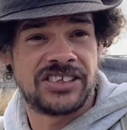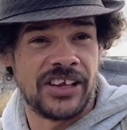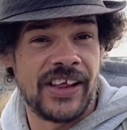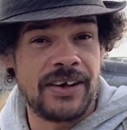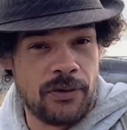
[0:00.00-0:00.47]
So
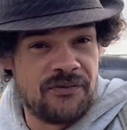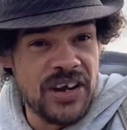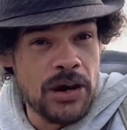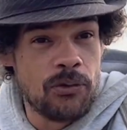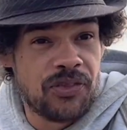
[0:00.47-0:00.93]
they've
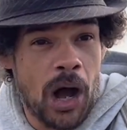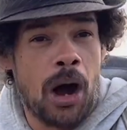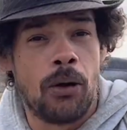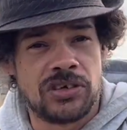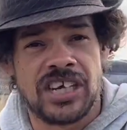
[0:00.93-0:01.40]
revealed the
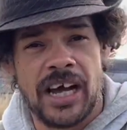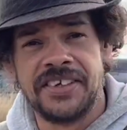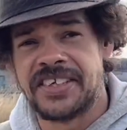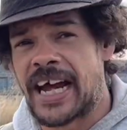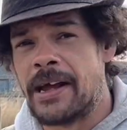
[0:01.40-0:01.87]
whole
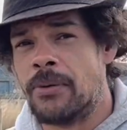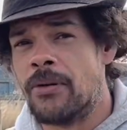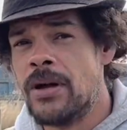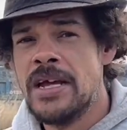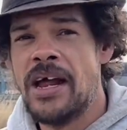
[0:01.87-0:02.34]
turntable.
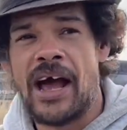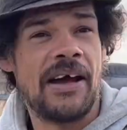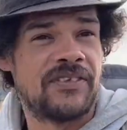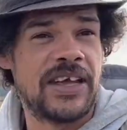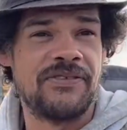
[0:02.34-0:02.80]
And I
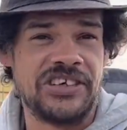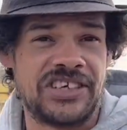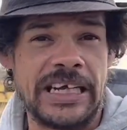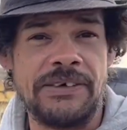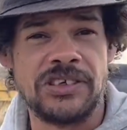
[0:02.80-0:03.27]
have given
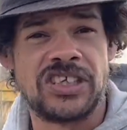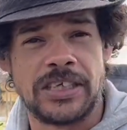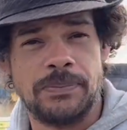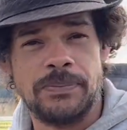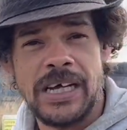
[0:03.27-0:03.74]
Stephen
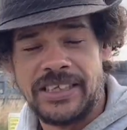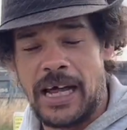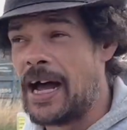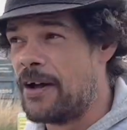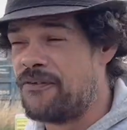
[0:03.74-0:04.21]
some
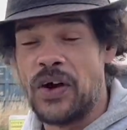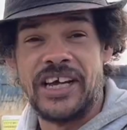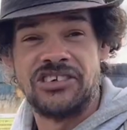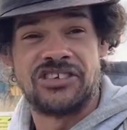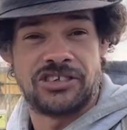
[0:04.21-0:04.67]

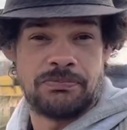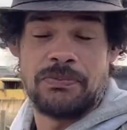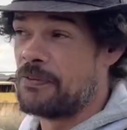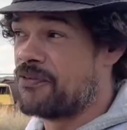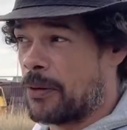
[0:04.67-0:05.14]
footage
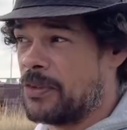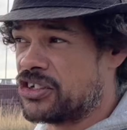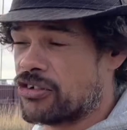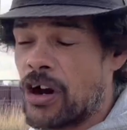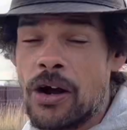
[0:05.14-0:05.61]
from the
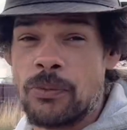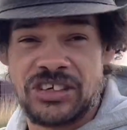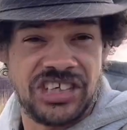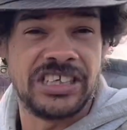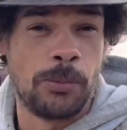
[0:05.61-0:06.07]
drone,
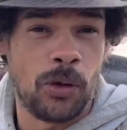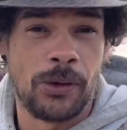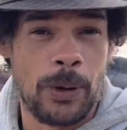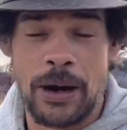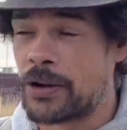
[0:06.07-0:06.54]
which he's more
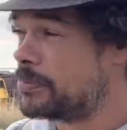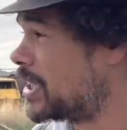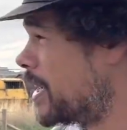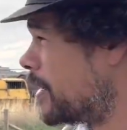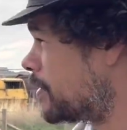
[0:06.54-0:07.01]
than welcome to
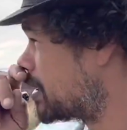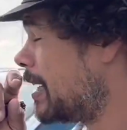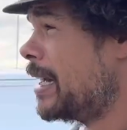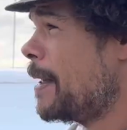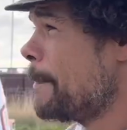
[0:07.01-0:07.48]
use.
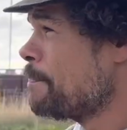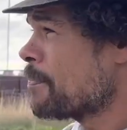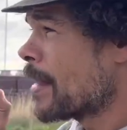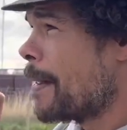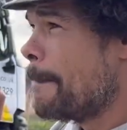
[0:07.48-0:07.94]

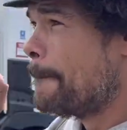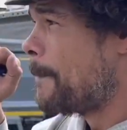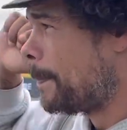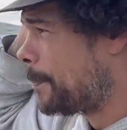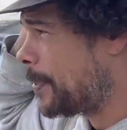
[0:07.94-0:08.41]

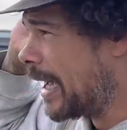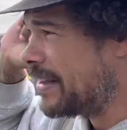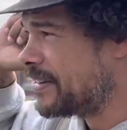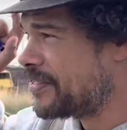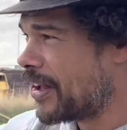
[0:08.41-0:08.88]
But
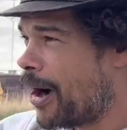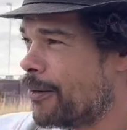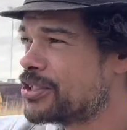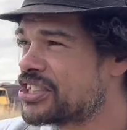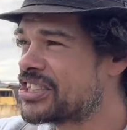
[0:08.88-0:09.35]
the
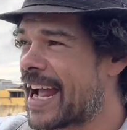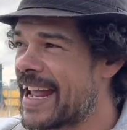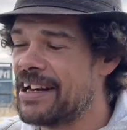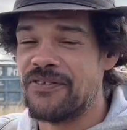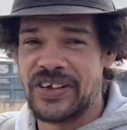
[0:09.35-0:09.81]
whole
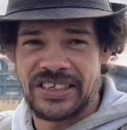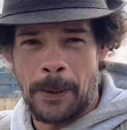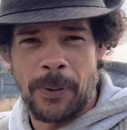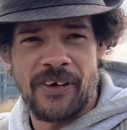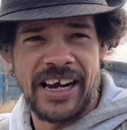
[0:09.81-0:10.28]
scale of this
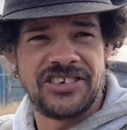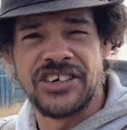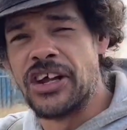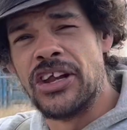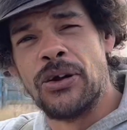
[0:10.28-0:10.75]

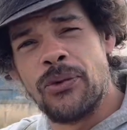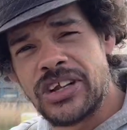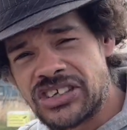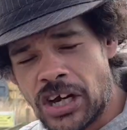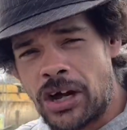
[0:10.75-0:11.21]
operation and all
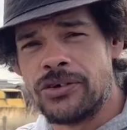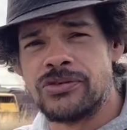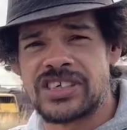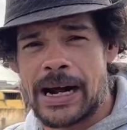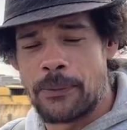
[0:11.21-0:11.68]
the
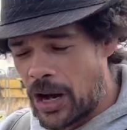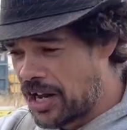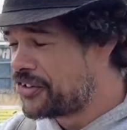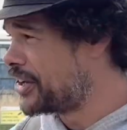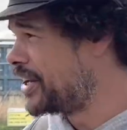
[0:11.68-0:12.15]
tunnels that were
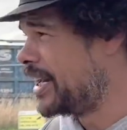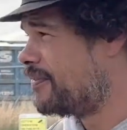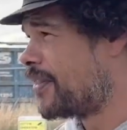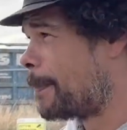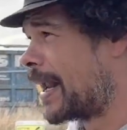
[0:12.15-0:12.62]

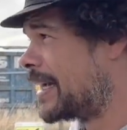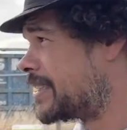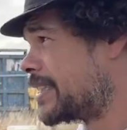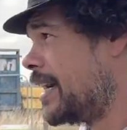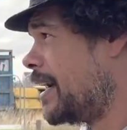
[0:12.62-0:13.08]
underneath the place,